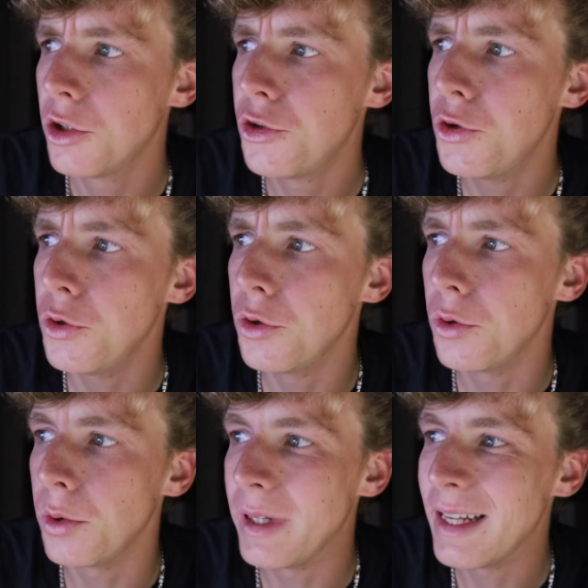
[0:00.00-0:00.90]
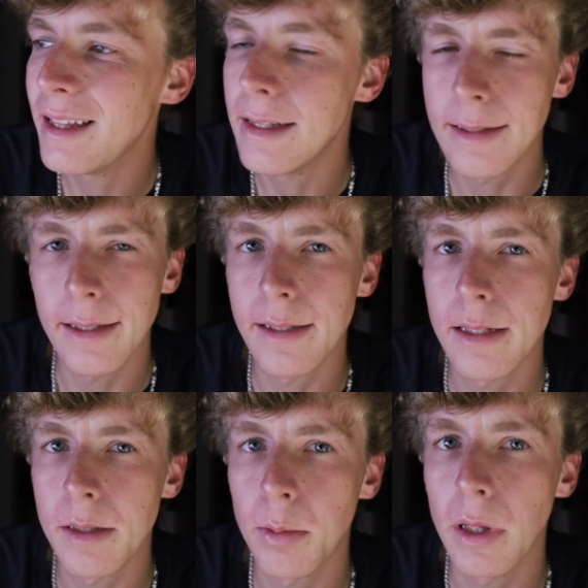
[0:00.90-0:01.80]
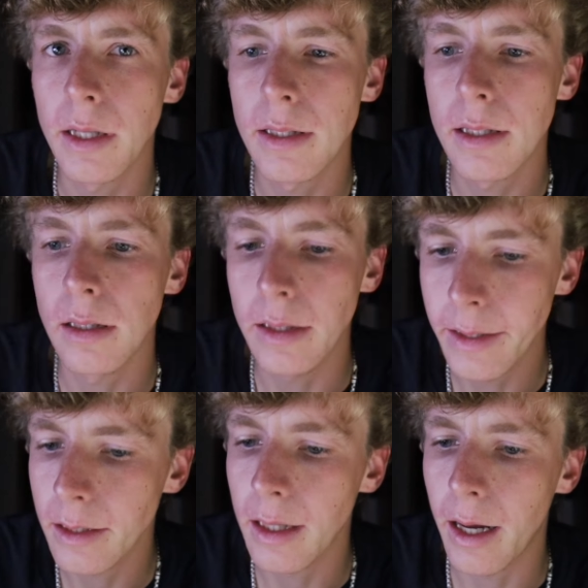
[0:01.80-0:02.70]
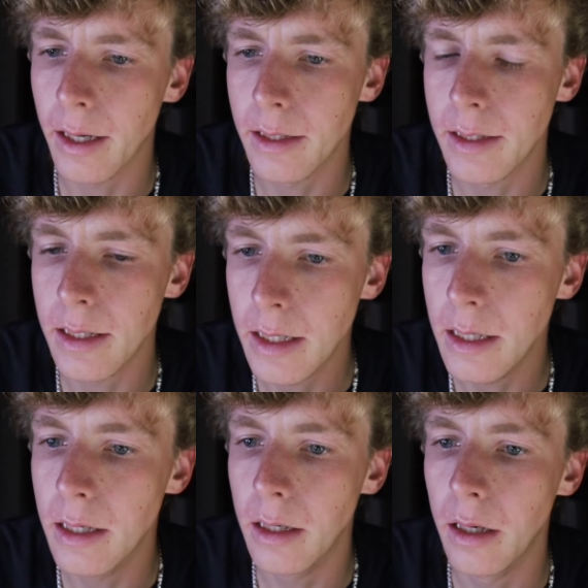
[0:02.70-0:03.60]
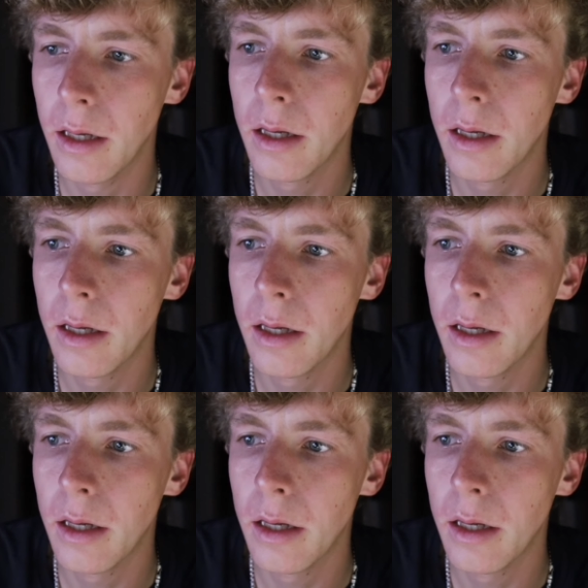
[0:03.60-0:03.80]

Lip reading: to get these license plates legalized in